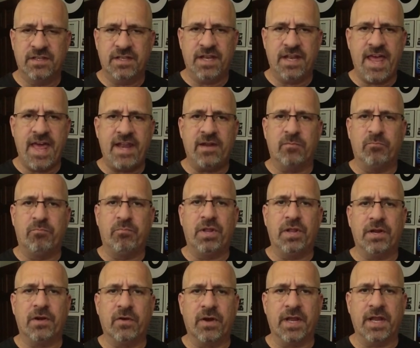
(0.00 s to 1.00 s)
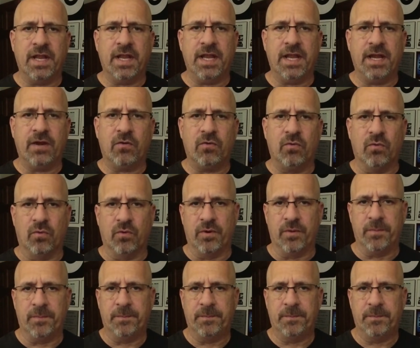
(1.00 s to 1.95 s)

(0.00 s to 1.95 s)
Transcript: and it had a blaring air horn.